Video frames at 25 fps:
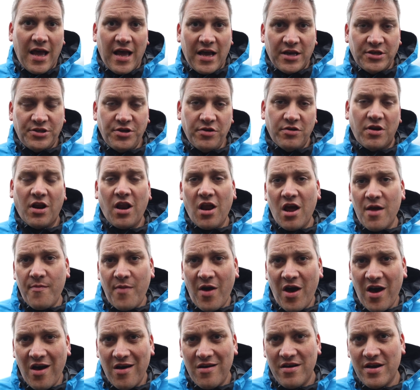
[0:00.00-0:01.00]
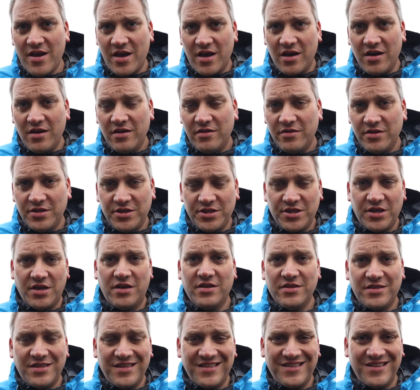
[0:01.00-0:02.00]
As you climb higher, the
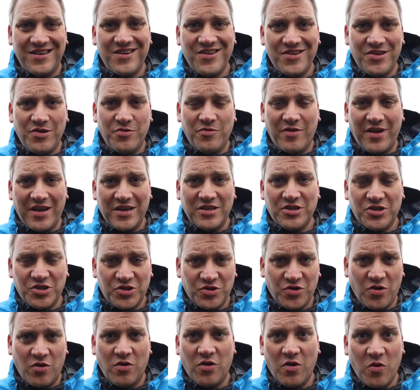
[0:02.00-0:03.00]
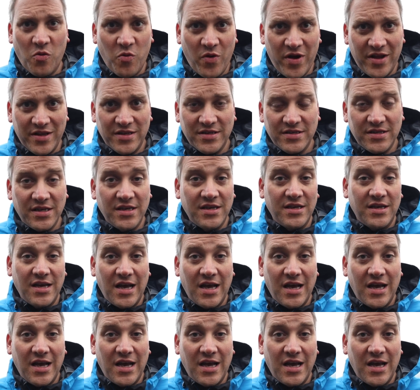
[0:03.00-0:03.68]
chances are you'll get stronger winds.